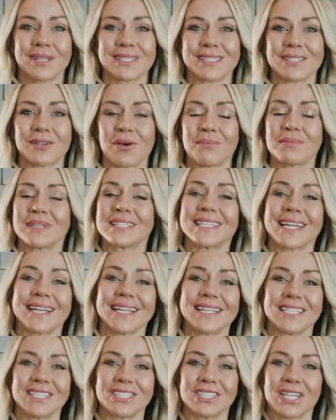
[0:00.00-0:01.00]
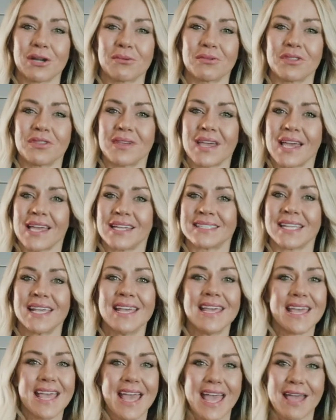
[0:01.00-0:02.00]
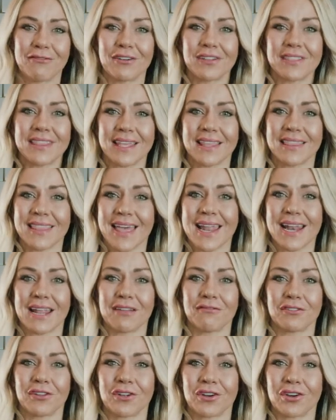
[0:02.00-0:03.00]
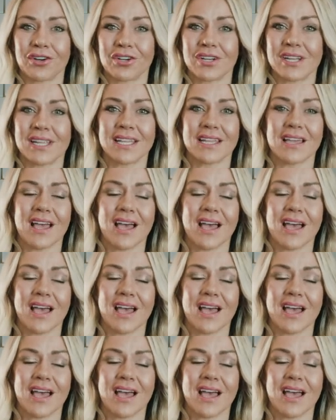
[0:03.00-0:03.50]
And so I'm excited to share with you guys everything that I've learned.